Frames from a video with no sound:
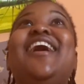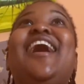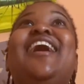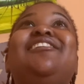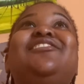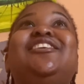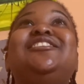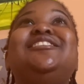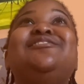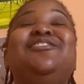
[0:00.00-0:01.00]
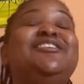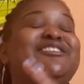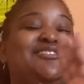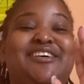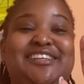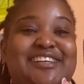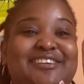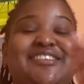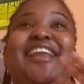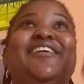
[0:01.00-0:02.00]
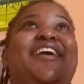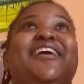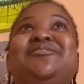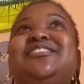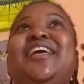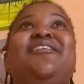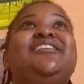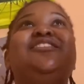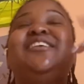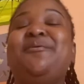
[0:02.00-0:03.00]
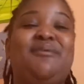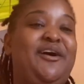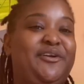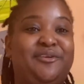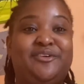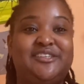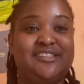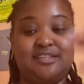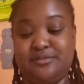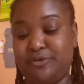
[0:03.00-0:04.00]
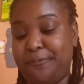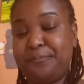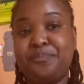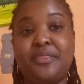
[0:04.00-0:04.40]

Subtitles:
I've watched this movie so many times. Anyway, I'm just like, it's just like background noise at this point.